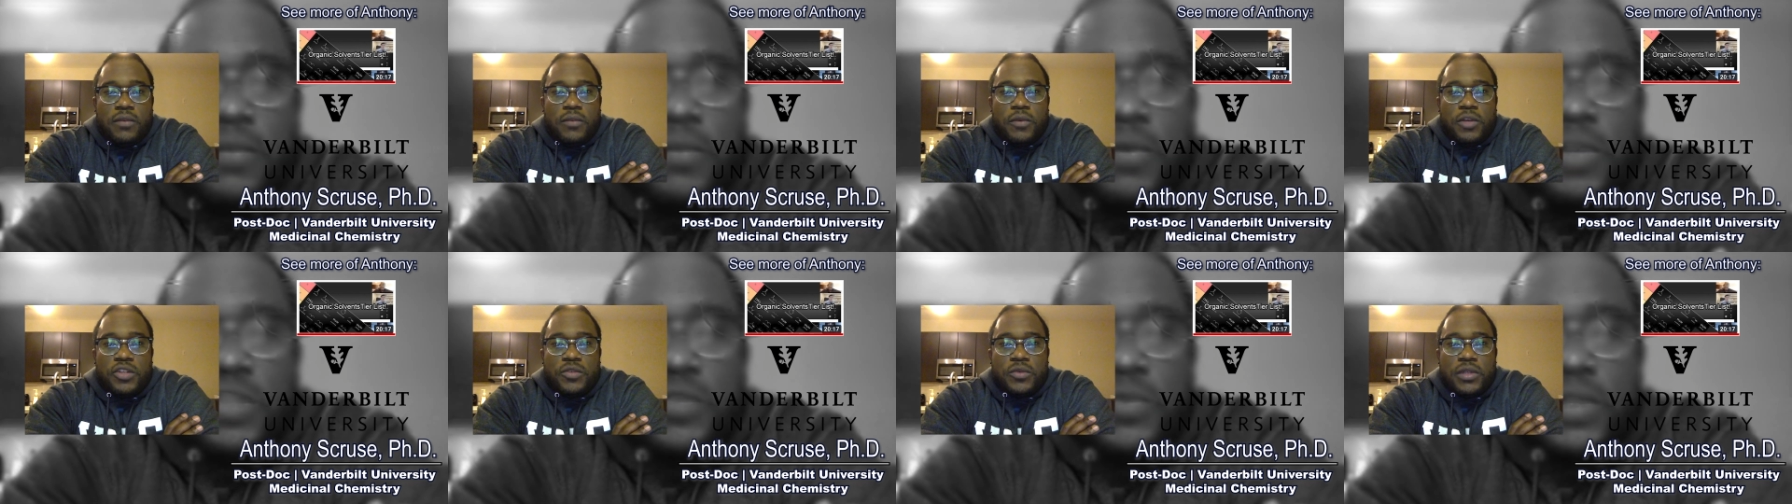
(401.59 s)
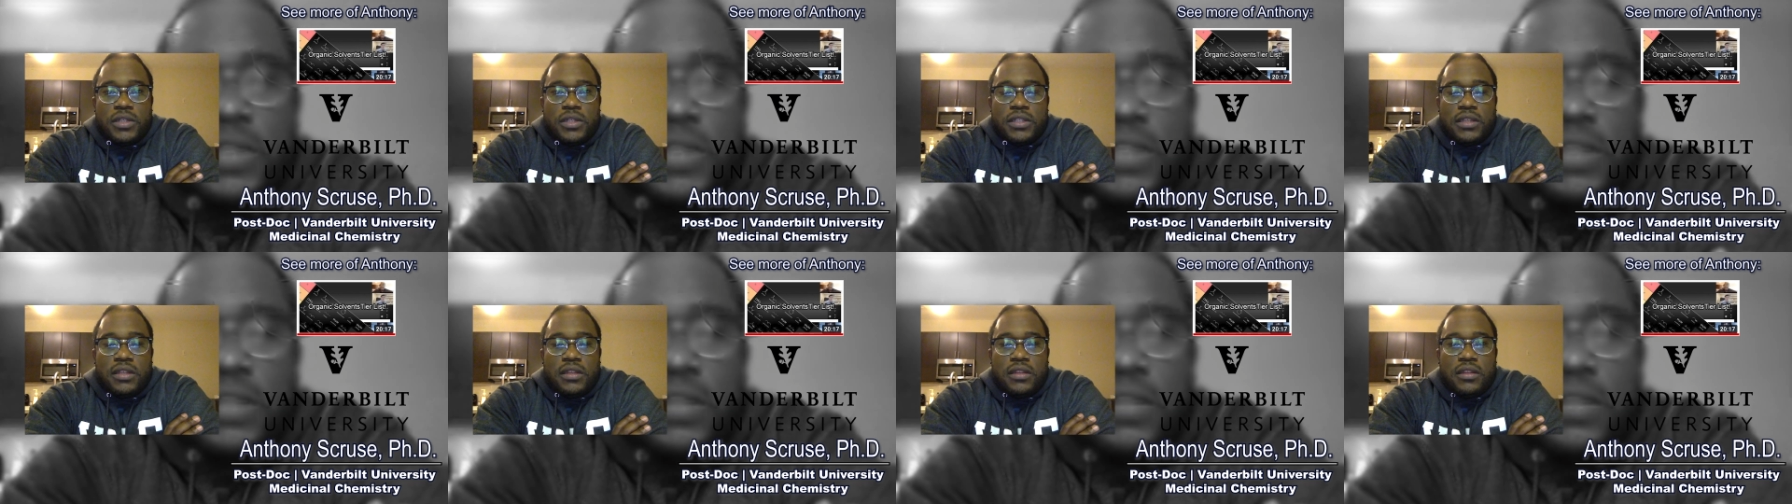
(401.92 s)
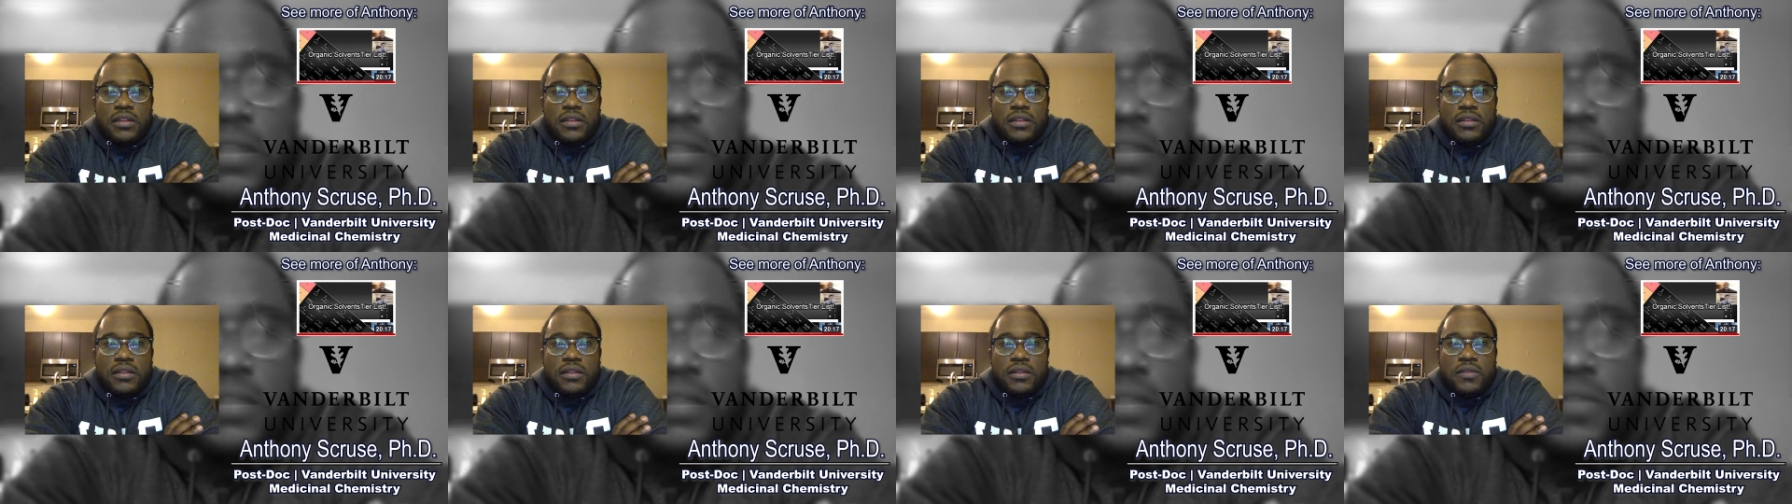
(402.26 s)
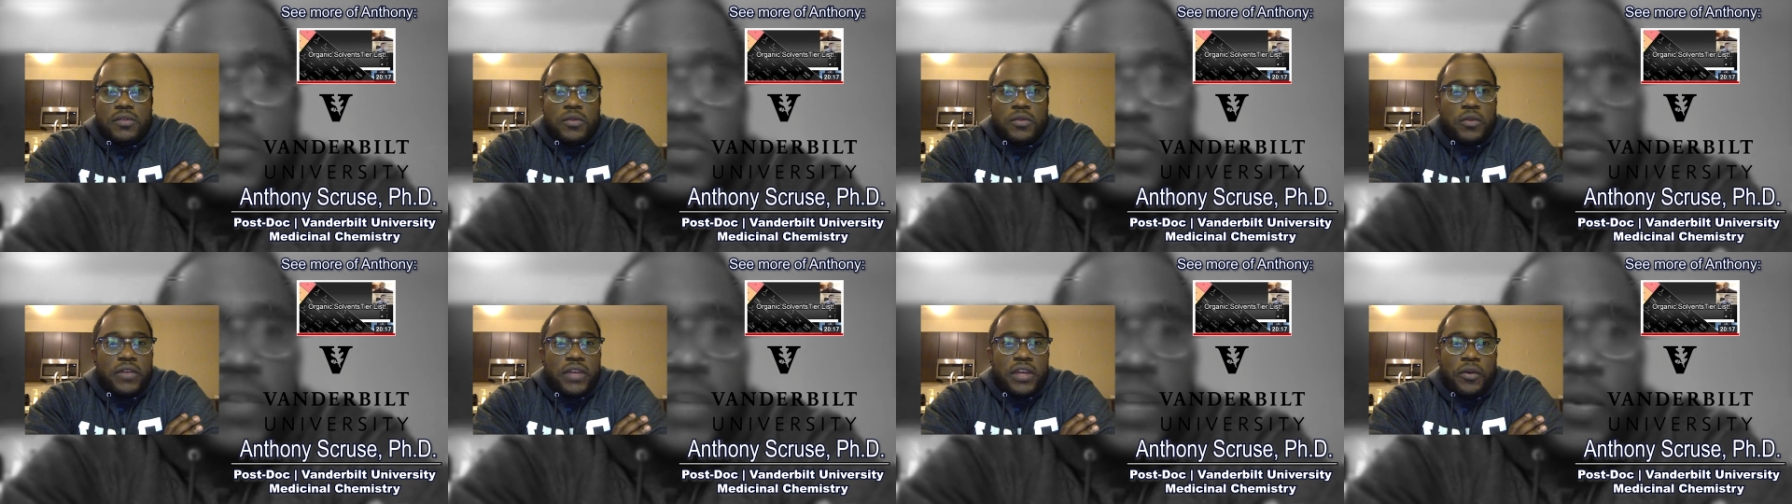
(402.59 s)
which was in
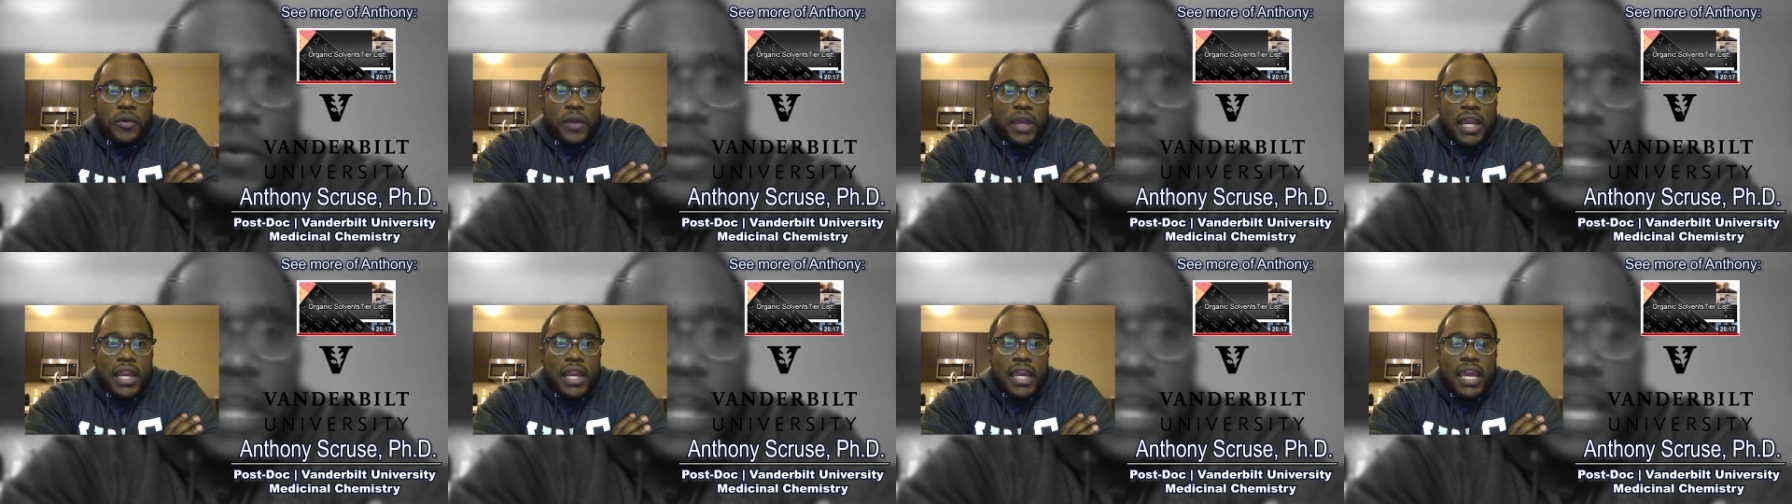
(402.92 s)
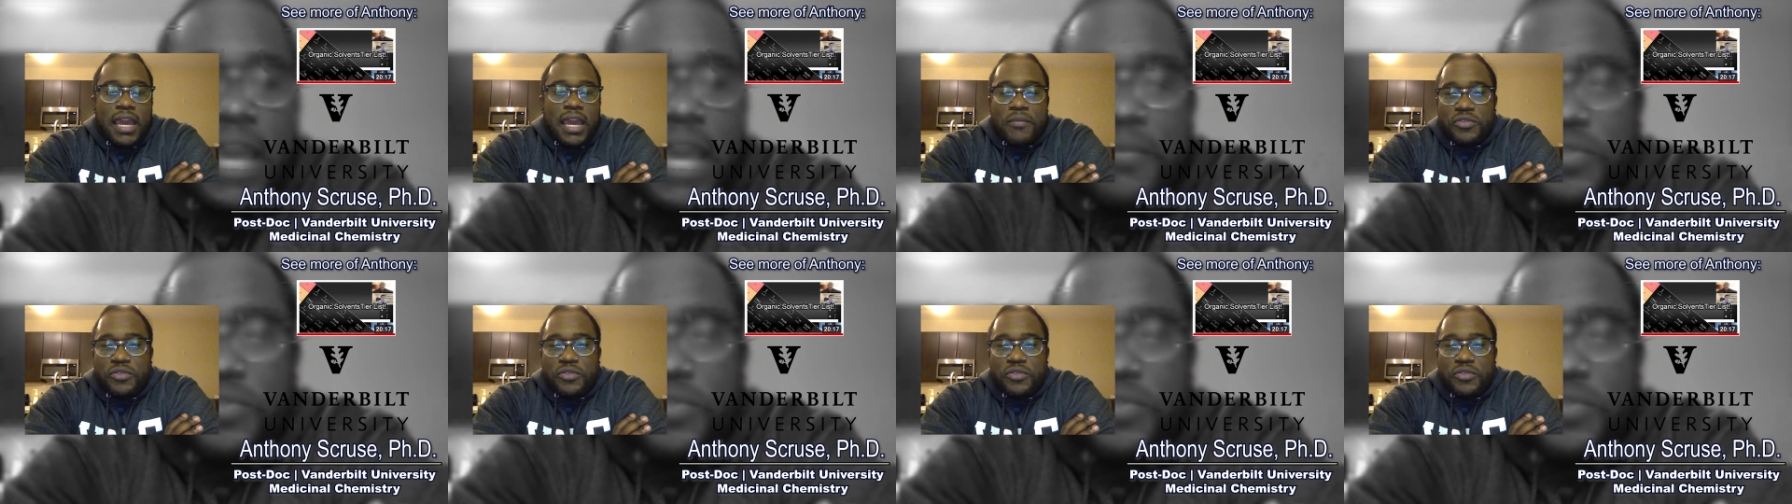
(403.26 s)
sort of inorganic